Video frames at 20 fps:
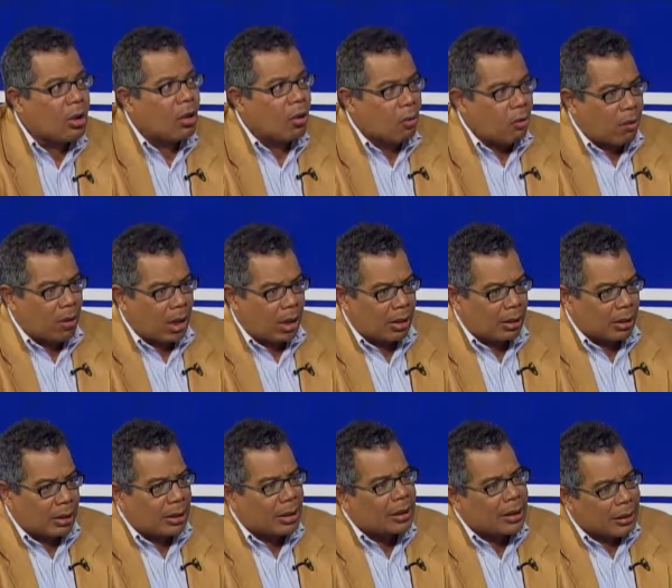Well,
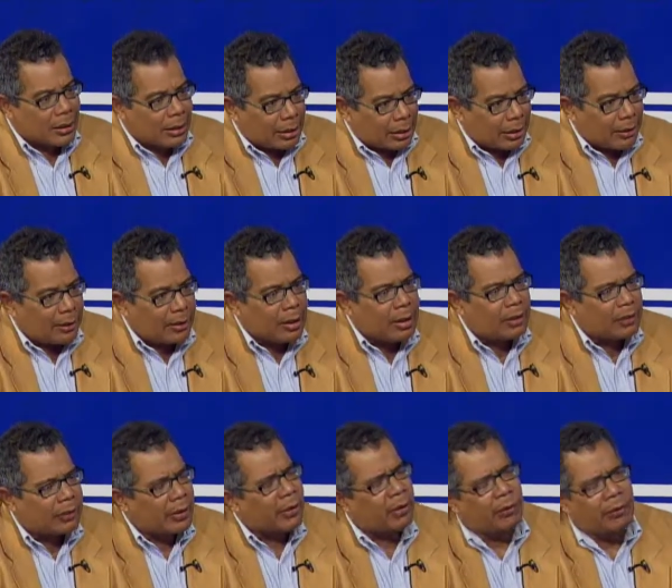these
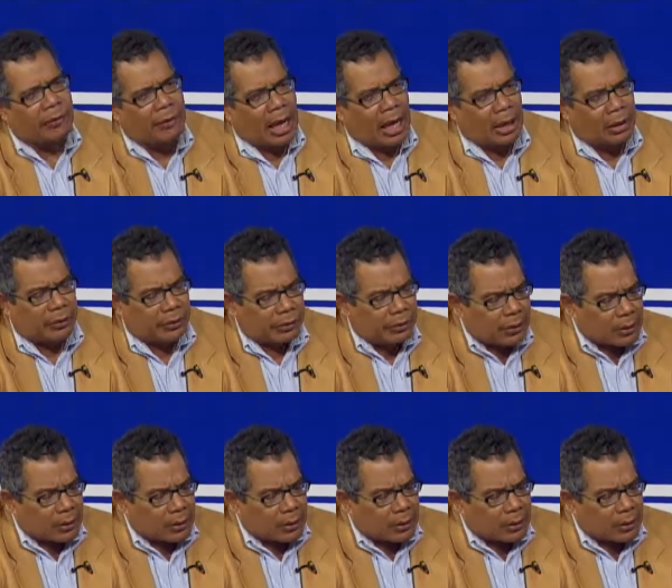are the facts.